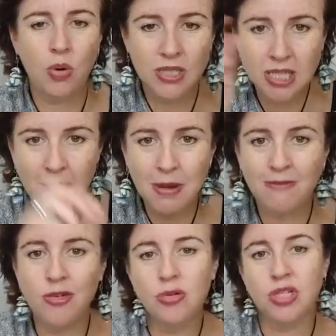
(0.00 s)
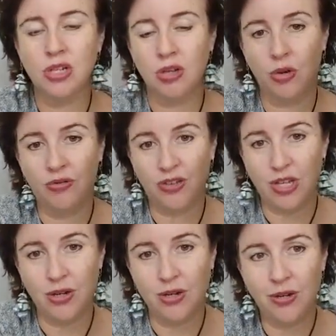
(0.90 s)
what's coming full circle for
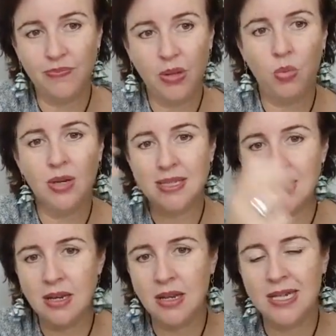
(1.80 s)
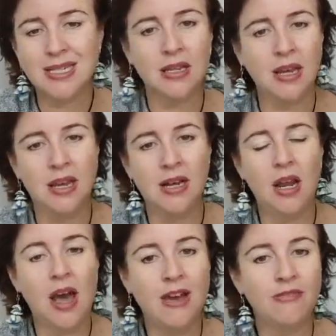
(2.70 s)
you? What's in its in
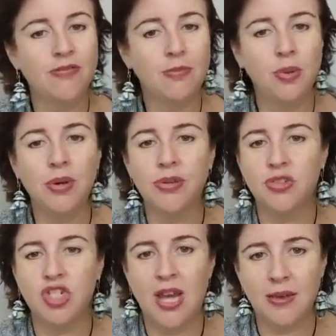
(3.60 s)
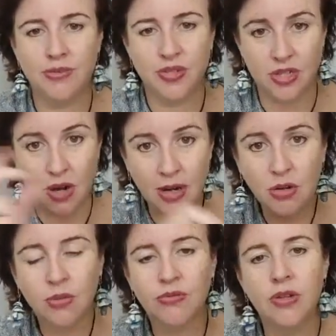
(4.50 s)
life, birth, death
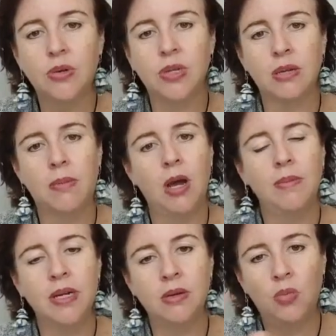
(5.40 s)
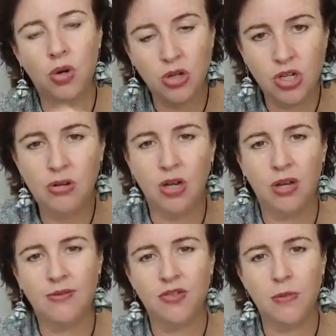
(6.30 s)
cycle for you at the moment and what can you
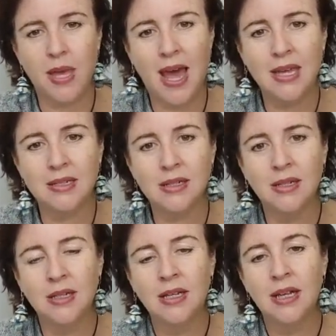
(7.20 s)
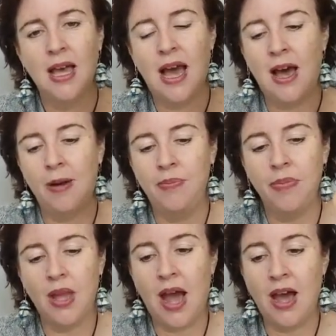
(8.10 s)
learn from that?
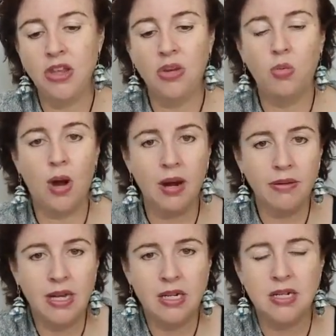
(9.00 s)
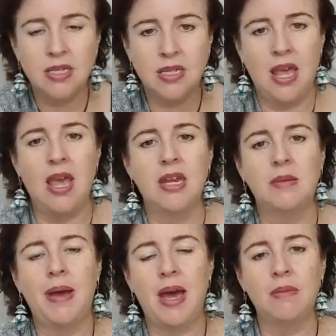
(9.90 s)
Um, are you worried and scared
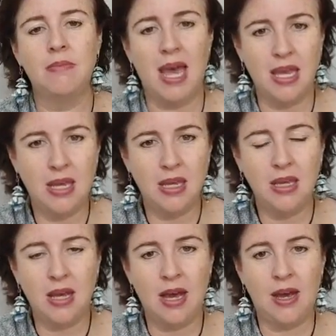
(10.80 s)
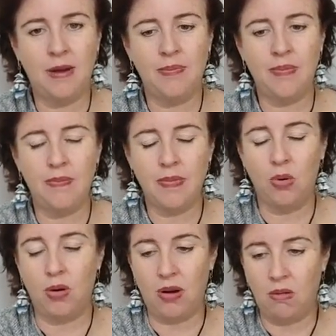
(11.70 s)
about making um,
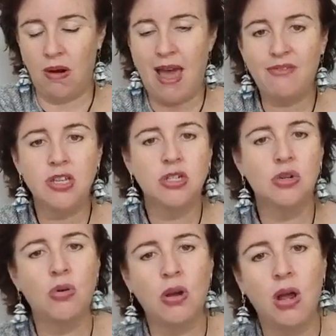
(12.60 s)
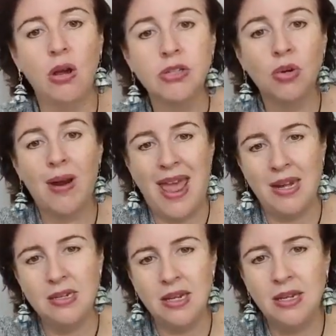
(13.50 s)
or, or having a door close or
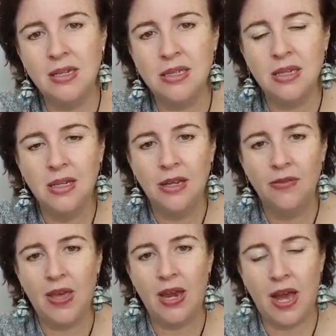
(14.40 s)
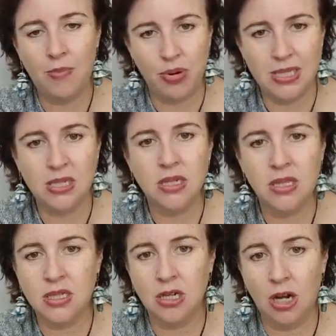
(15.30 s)
endings that are present at
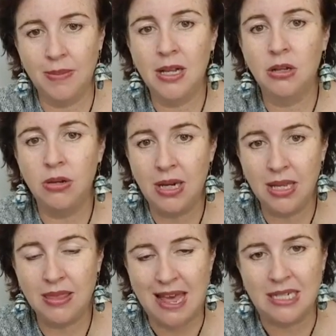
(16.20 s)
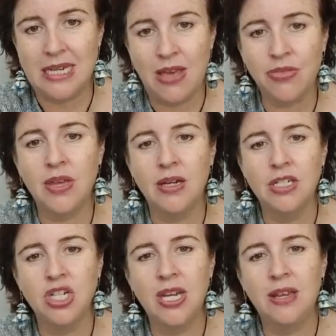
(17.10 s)
this time, including that death
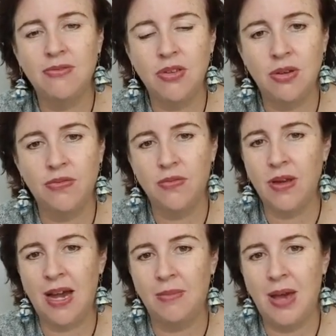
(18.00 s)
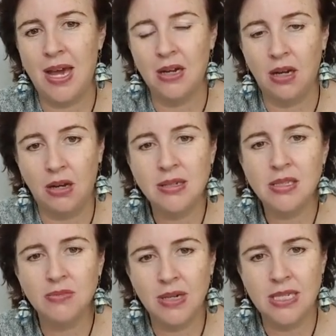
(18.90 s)
energy if you've um, had a
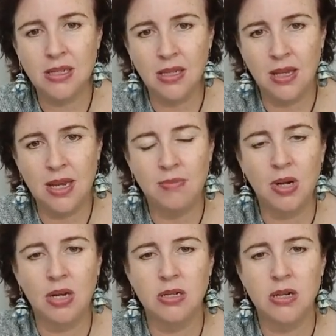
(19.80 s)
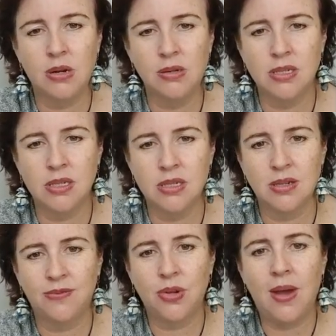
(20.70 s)
loss recently? And my condolences
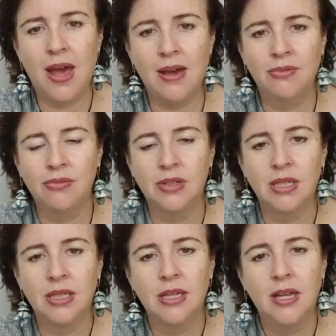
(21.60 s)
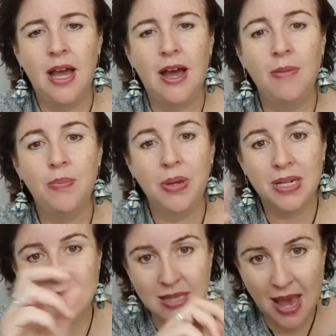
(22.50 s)
if you have, um,
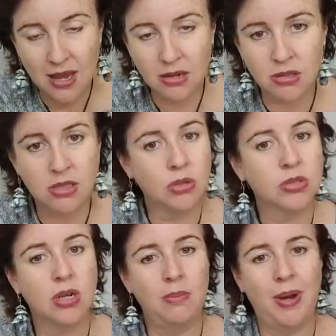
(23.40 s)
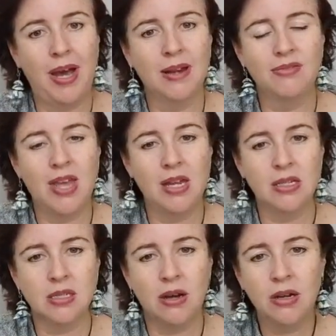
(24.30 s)
because that is also part of that
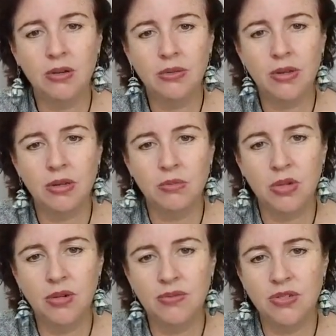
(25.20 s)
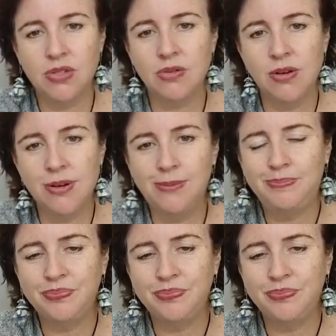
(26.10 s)
cycle that moves through.